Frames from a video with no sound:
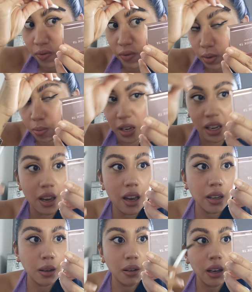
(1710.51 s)
for me
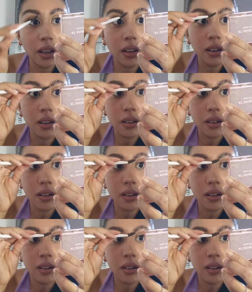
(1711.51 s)
anyway.